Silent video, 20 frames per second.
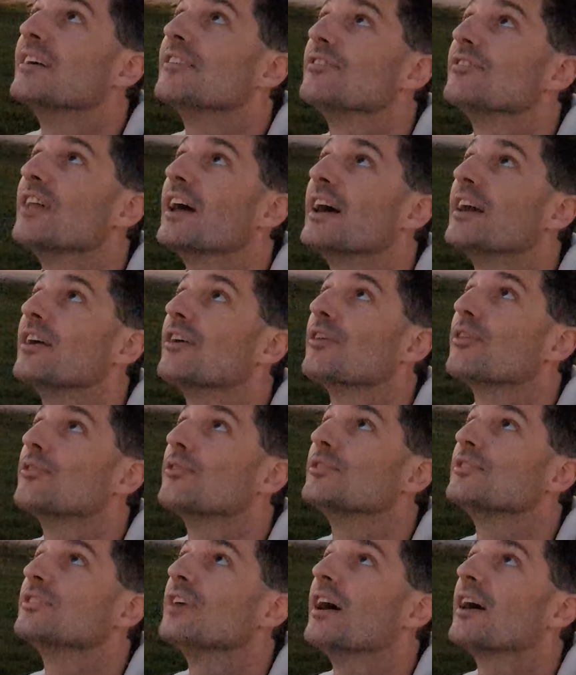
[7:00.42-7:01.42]
flat
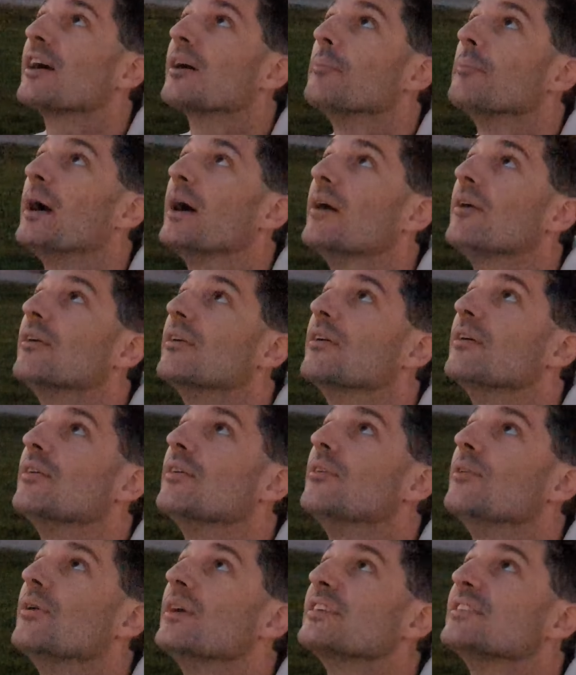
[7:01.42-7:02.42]
earthers talk about.
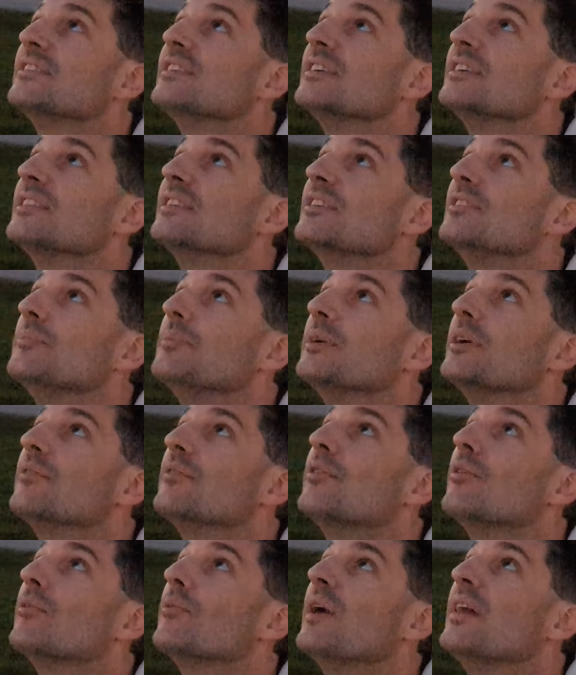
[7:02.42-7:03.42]
Oh, I see a little bit
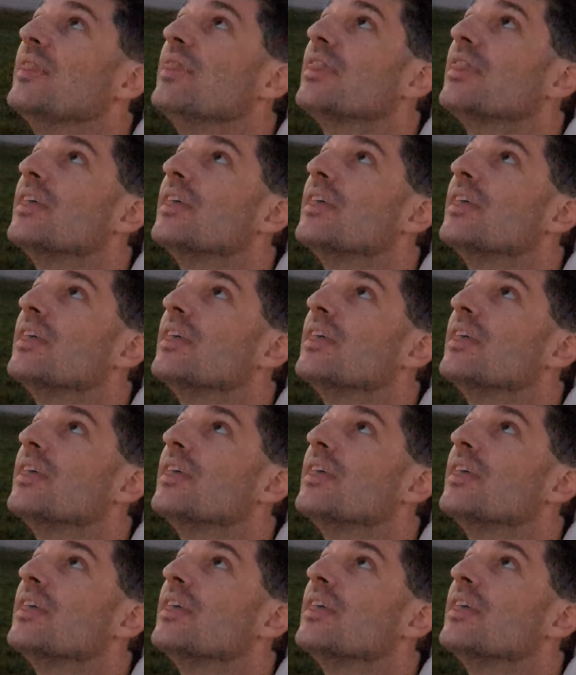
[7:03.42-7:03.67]
of a red